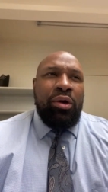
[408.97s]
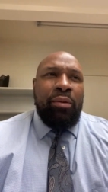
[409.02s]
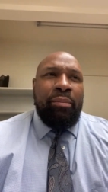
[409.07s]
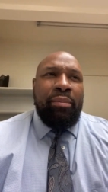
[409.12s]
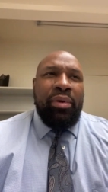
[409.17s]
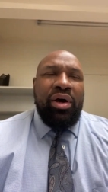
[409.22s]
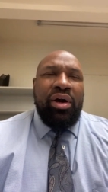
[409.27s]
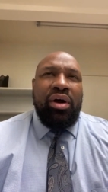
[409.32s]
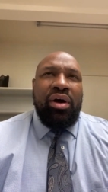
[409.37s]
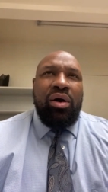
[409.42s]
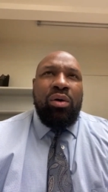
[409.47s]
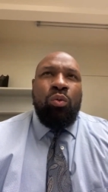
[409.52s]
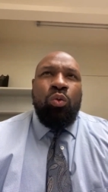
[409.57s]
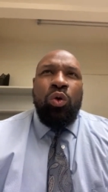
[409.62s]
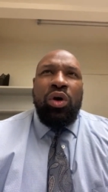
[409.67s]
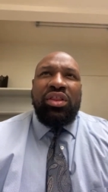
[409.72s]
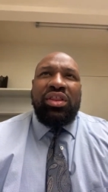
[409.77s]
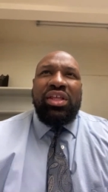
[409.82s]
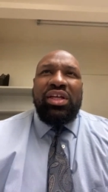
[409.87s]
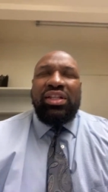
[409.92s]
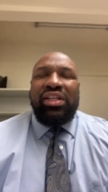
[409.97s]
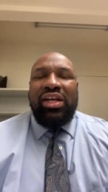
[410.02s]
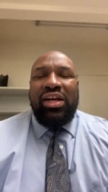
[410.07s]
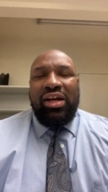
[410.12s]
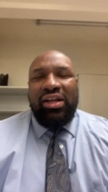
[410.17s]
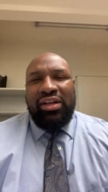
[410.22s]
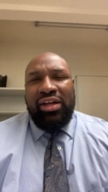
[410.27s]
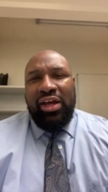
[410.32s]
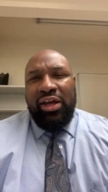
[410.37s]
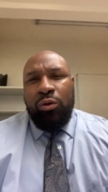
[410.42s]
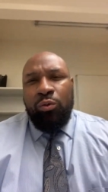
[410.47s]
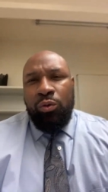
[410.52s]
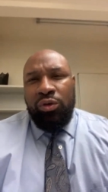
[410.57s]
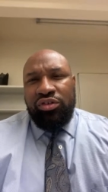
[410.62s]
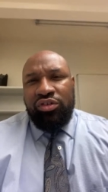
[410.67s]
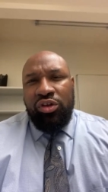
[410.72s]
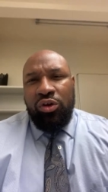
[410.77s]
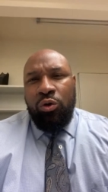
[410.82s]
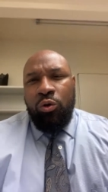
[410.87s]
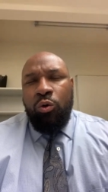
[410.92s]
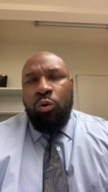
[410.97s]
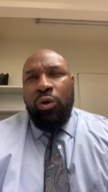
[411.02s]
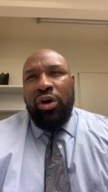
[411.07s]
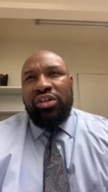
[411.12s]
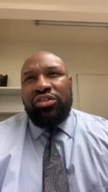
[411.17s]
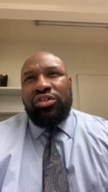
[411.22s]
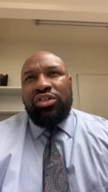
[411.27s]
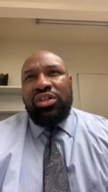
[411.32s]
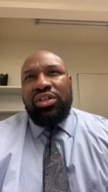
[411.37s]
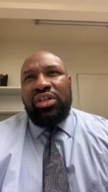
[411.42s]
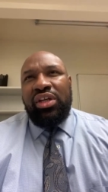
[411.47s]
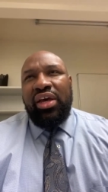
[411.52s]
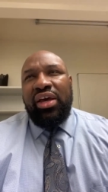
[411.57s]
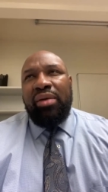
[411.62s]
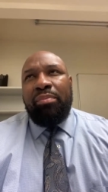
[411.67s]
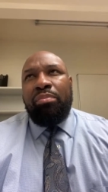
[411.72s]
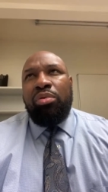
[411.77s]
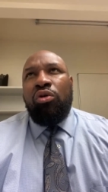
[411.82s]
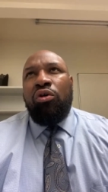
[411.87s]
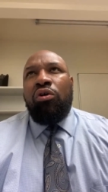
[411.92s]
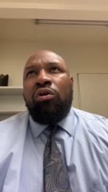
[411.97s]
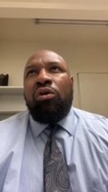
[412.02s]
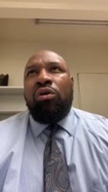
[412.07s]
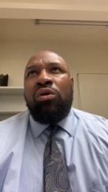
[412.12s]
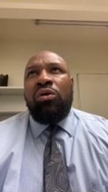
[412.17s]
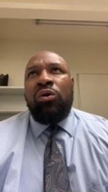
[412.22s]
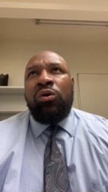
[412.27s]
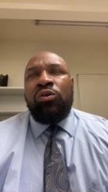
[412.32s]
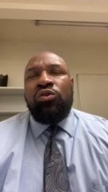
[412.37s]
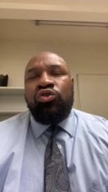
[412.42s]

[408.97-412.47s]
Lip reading: But one thing that I like was the question that Paul